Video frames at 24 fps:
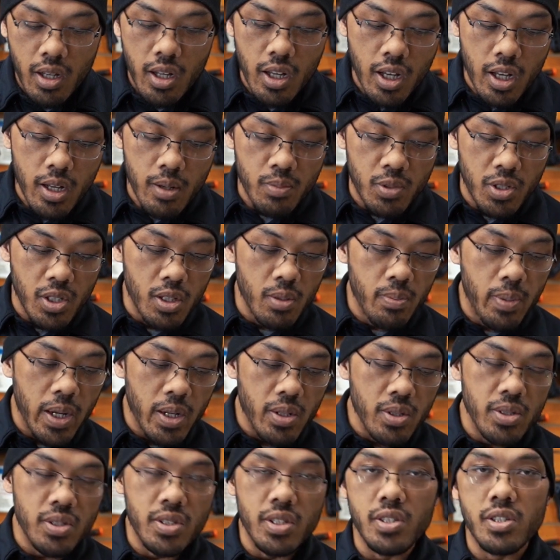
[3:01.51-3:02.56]
to the
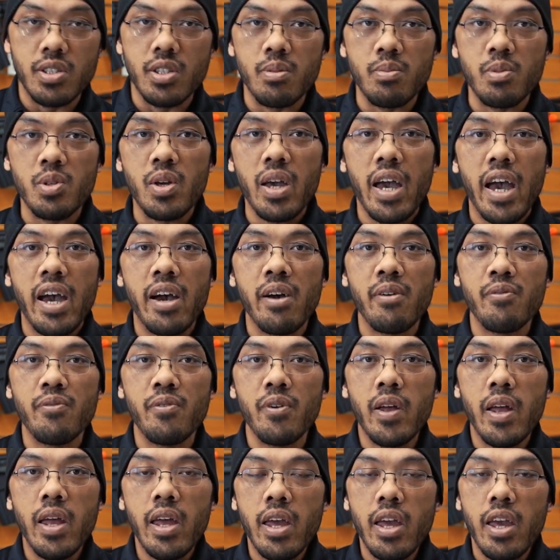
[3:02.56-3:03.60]
barrel system, you
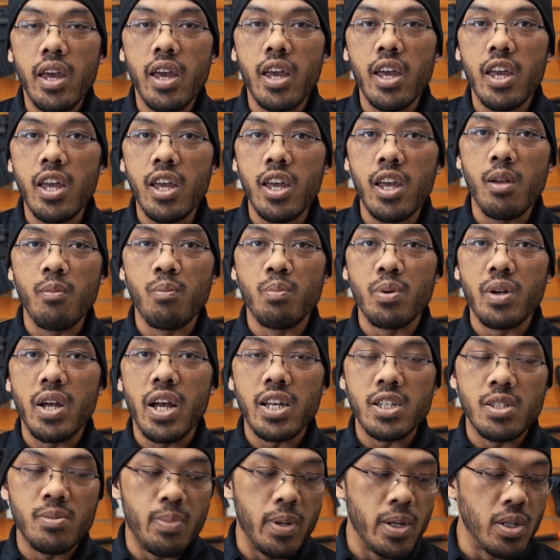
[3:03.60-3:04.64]
have a
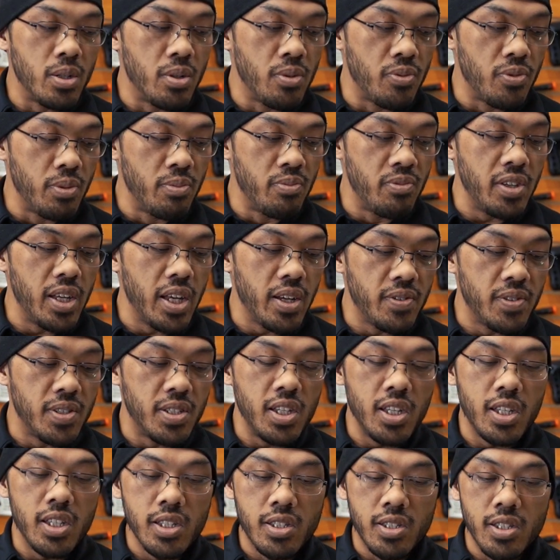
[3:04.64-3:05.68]
brass barrel from
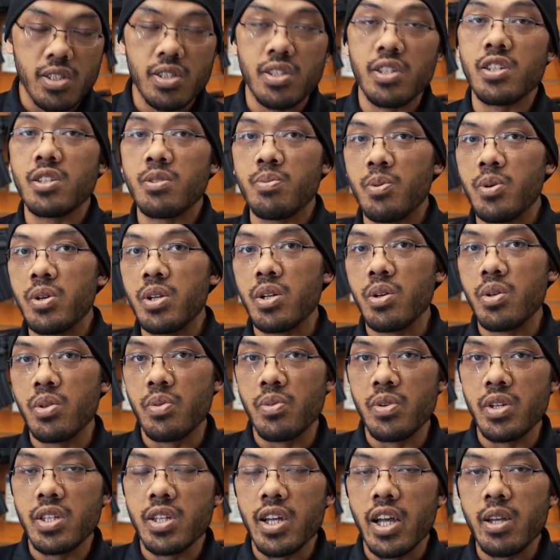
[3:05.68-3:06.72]
VFC that's a
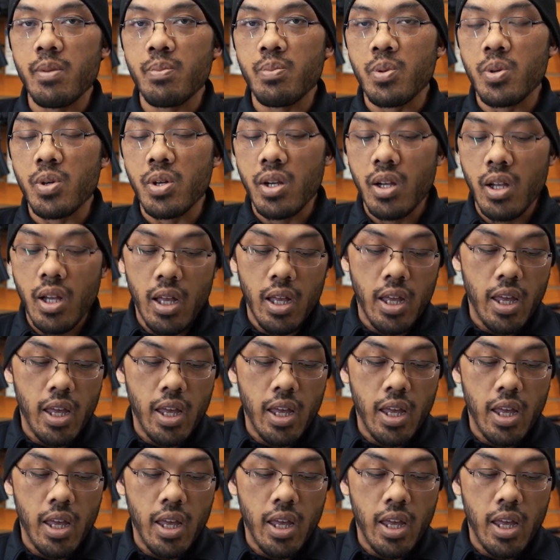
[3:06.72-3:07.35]
6.03 tight bore